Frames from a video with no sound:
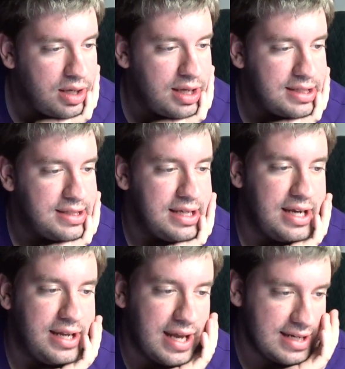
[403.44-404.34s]
Let's
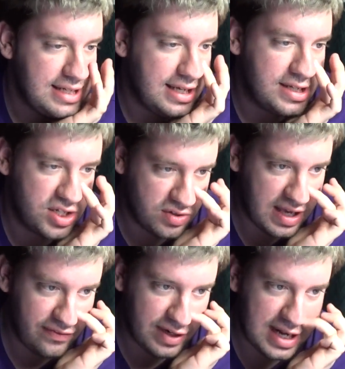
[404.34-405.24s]
see. 19. Is it
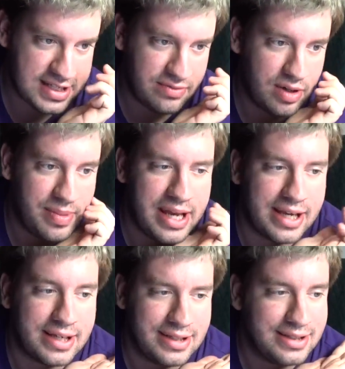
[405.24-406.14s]
okay for guys to wear
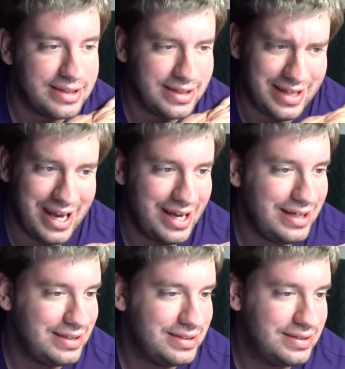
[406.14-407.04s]
pink? Yeah.